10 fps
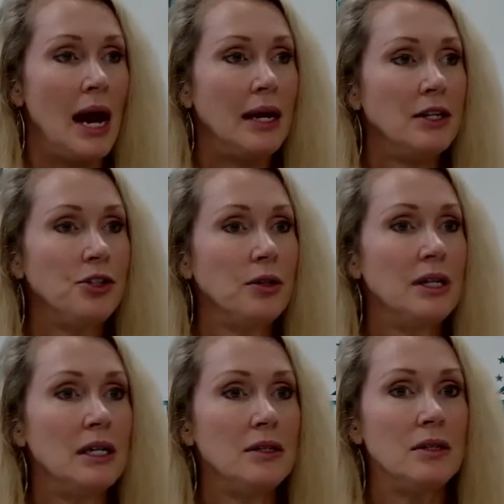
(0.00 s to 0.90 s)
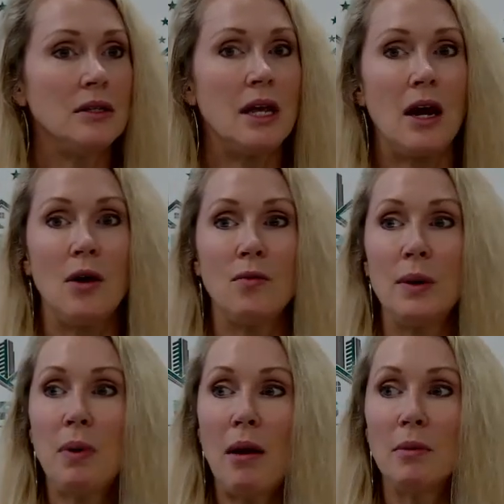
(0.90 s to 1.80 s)
And the truth is, we
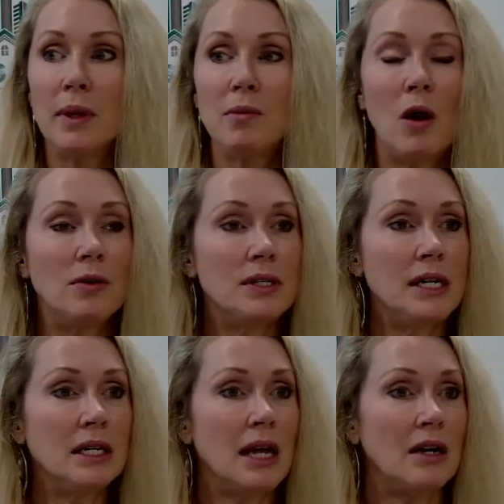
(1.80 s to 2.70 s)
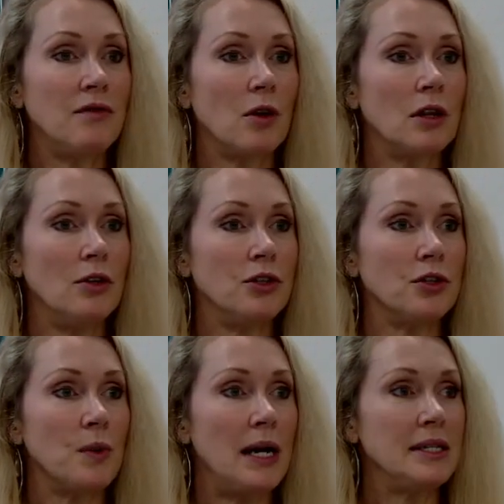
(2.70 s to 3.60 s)
probably won't see a lot of
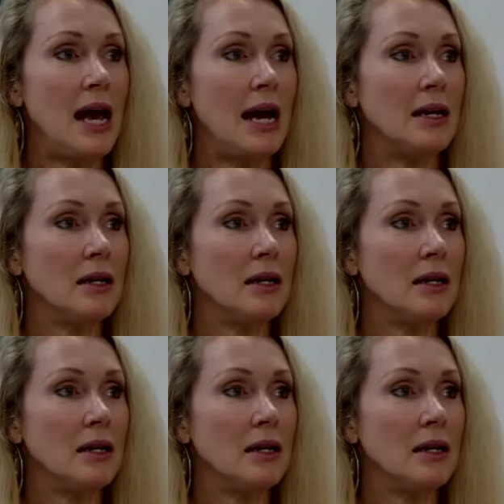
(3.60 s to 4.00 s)
foreclosures. Why is that?